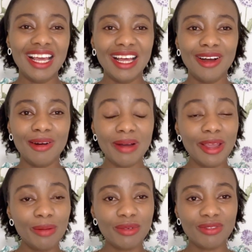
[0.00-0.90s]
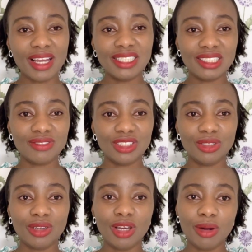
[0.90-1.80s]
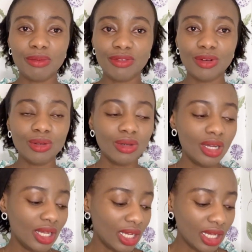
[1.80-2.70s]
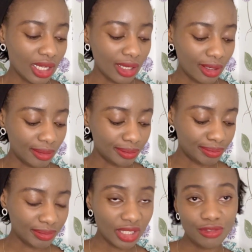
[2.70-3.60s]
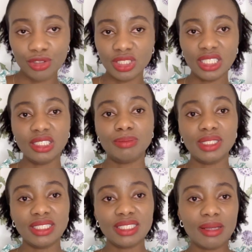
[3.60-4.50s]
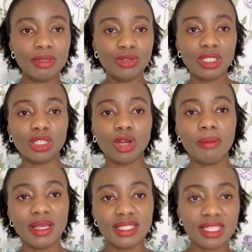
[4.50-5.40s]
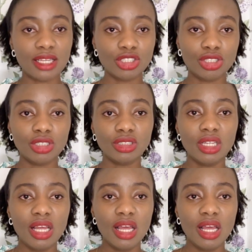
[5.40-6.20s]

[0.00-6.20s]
I hope you find this video helpful. If you did, please let me know in the comment section.